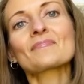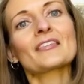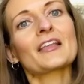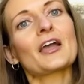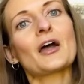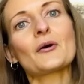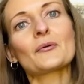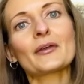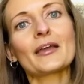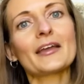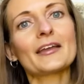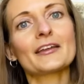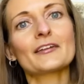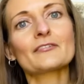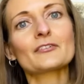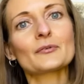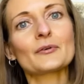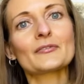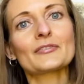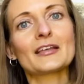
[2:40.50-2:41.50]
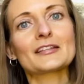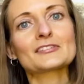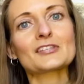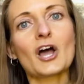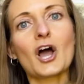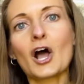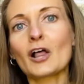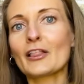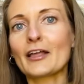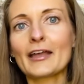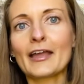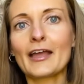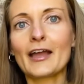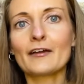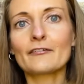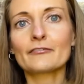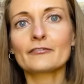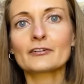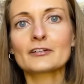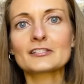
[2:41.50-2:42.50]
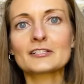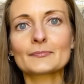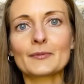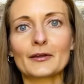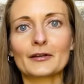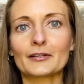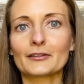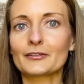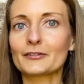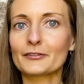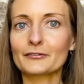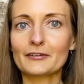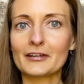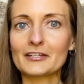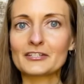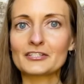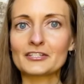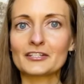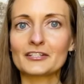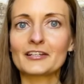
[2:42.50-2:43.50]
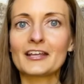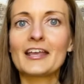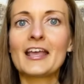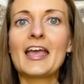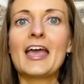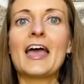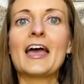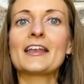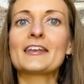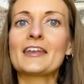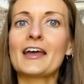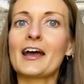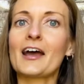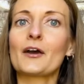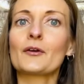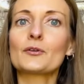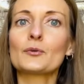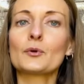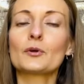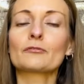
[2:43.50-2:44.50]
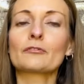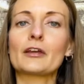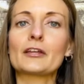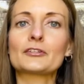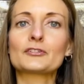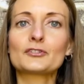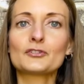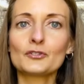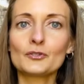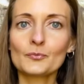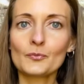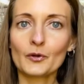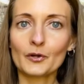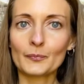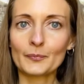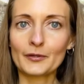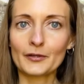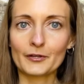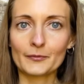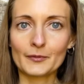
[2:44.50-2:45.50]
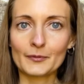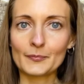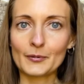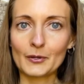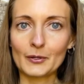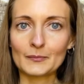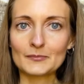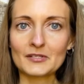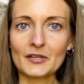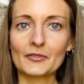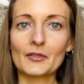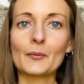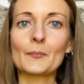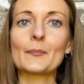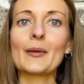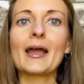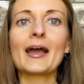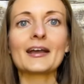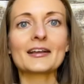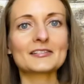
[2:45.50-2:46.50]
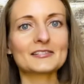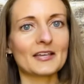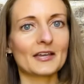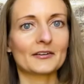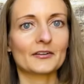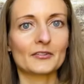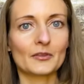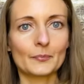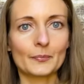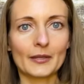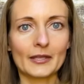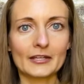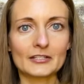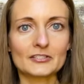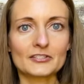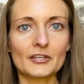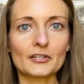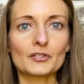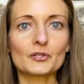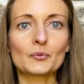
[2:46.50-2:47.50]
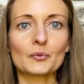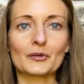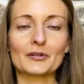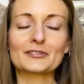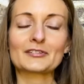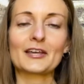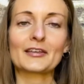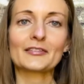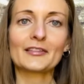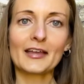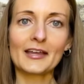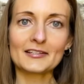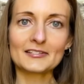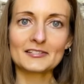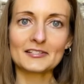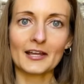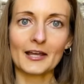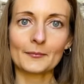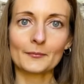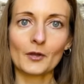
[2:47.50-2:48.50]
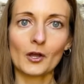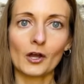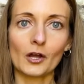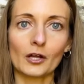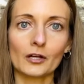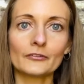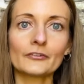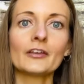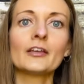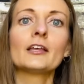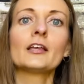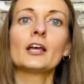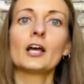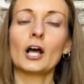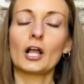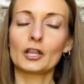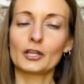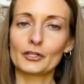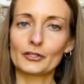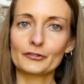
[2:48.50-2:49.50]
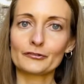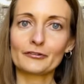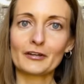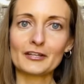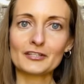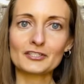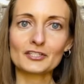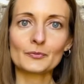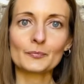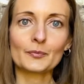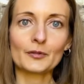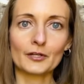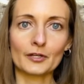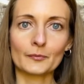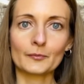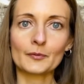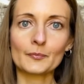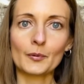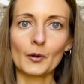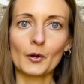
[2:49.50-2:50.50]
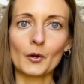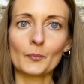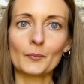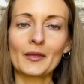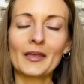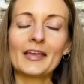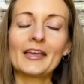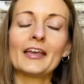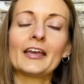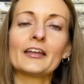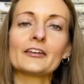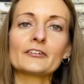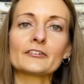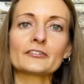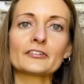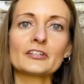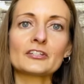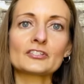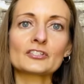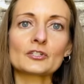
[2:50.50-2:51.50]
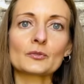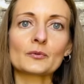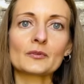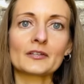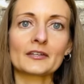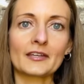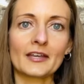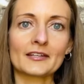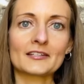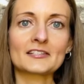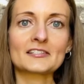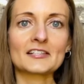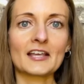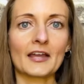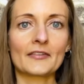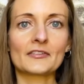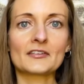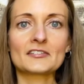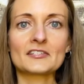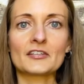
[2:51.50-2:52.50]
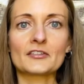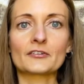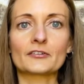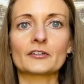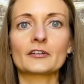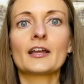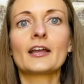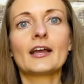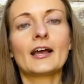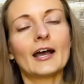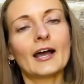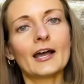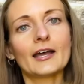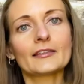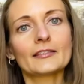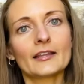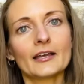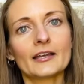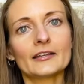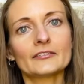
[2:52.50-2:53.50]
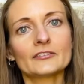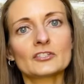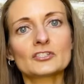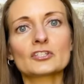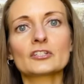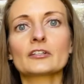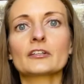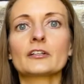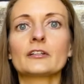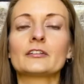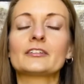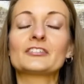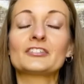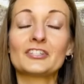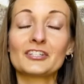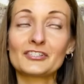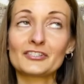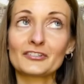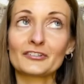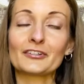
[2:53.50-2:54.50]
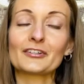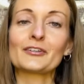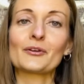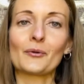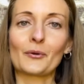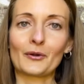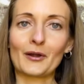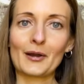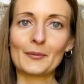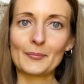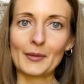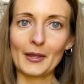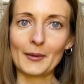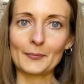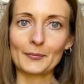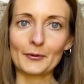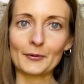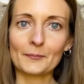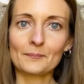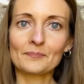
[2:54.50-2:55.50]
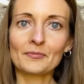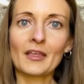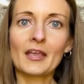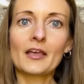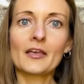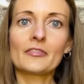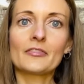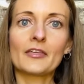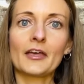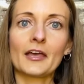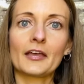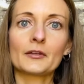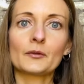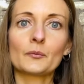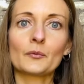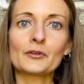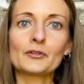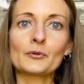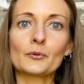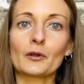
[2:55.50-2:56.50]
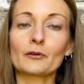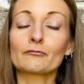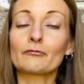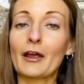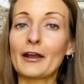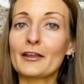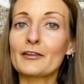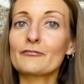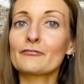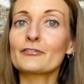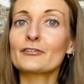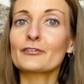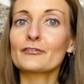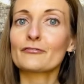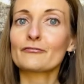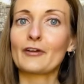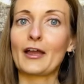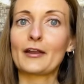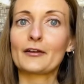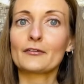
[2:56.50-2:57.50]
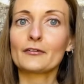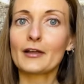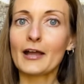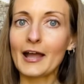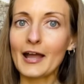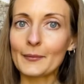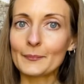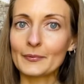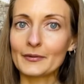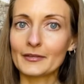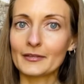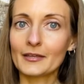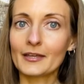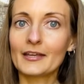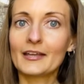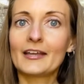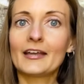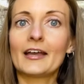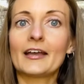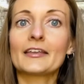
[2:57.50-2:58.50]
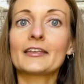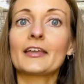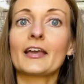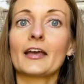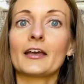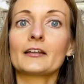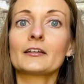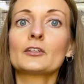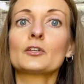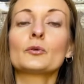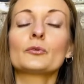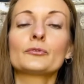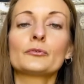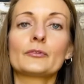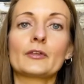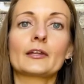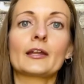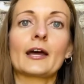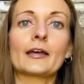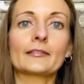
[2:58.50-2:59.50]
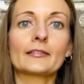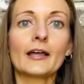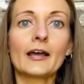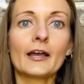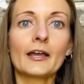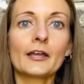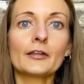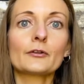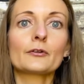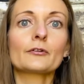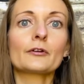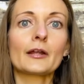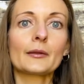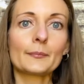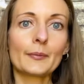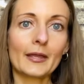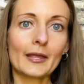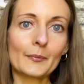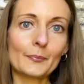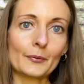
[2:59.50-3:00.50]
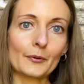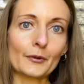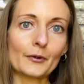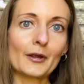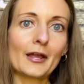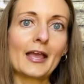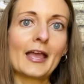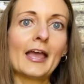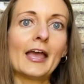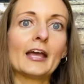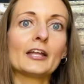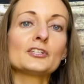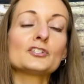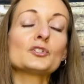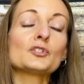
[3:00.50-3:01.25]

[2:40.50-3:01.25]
Okay, everyone, that's all I have for us about alliteration. And now you will write 2 more pyramid poems on the back side of the page that you worked on last time, called Alliteration Pyramid Poem. And your teacher will again assign this either online, digitally, or on paper. Then, when you are ready for your final copy, again, you'll do that online or on paper, and you